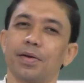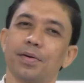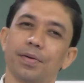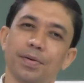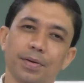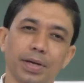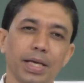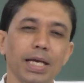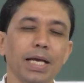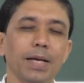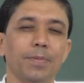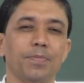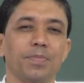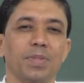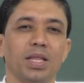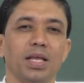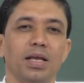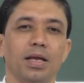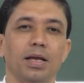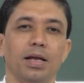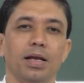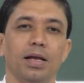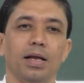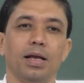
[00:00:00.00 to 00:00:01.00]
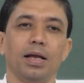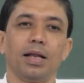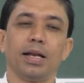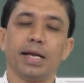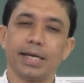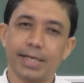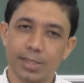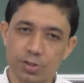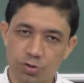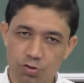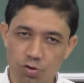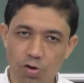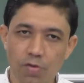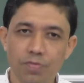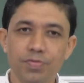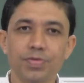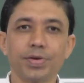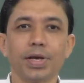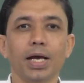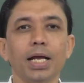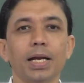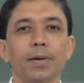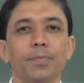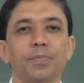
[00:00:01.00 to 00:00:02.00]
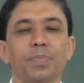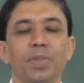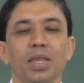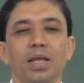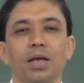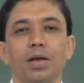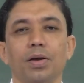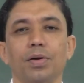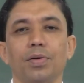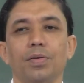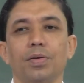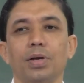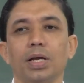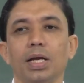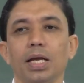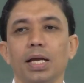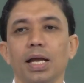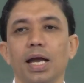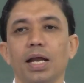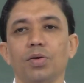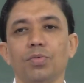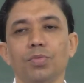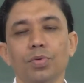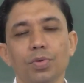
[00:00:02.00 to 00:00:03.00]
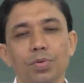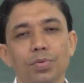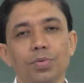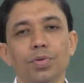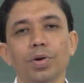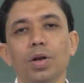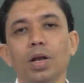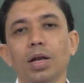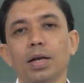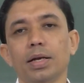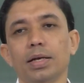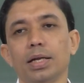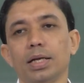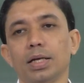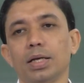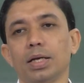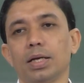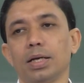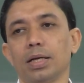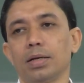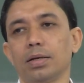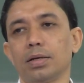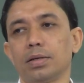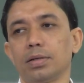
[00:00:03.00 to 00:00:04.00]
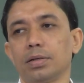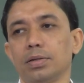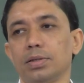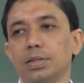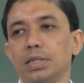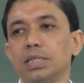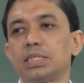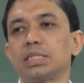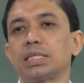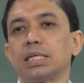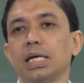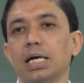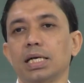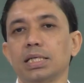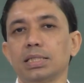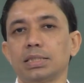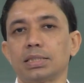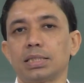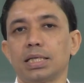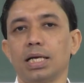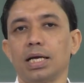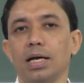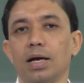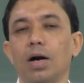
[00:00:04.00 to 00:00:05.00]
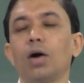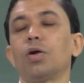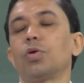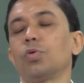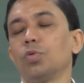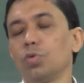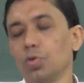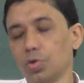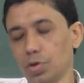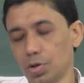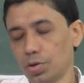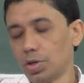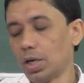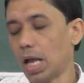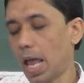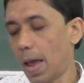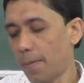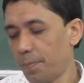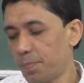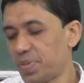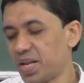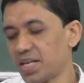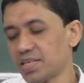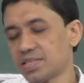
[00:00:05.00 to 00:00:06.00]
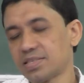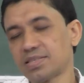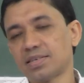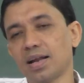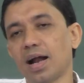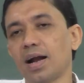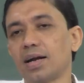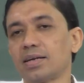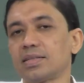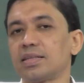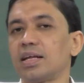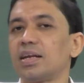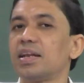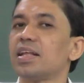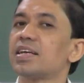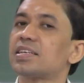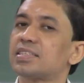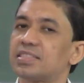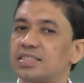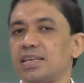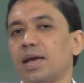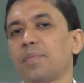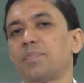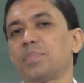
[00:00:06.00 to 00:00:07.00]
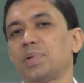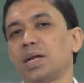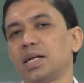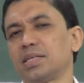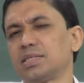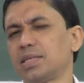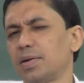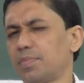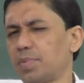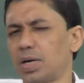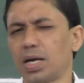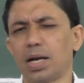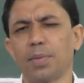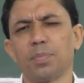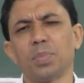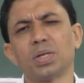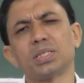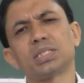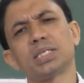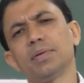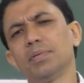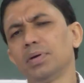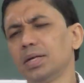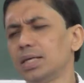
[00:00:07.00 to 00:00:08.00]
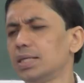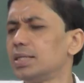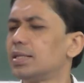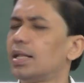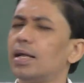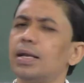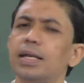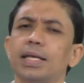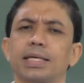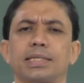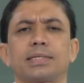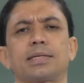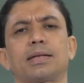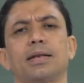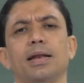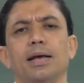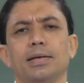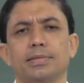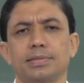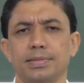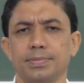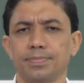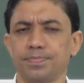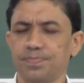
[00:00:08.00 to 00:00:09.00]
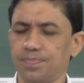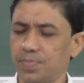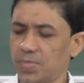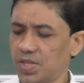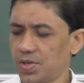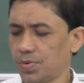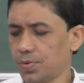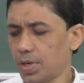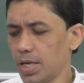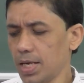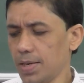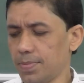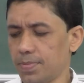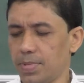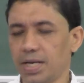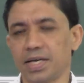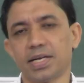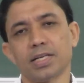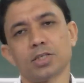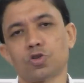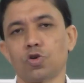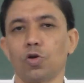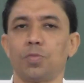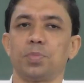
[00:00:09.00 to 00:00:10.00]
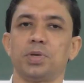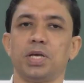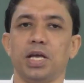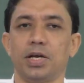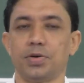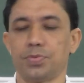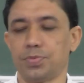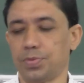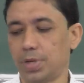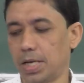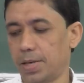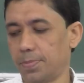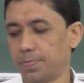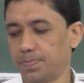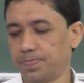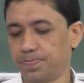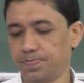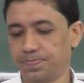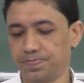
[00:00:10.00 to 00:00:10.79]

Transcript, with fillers: okay let us stop here okay and we will uh, discuss uh, or we will after start the next chapter chapter number 7 in the next class okay let us stop here today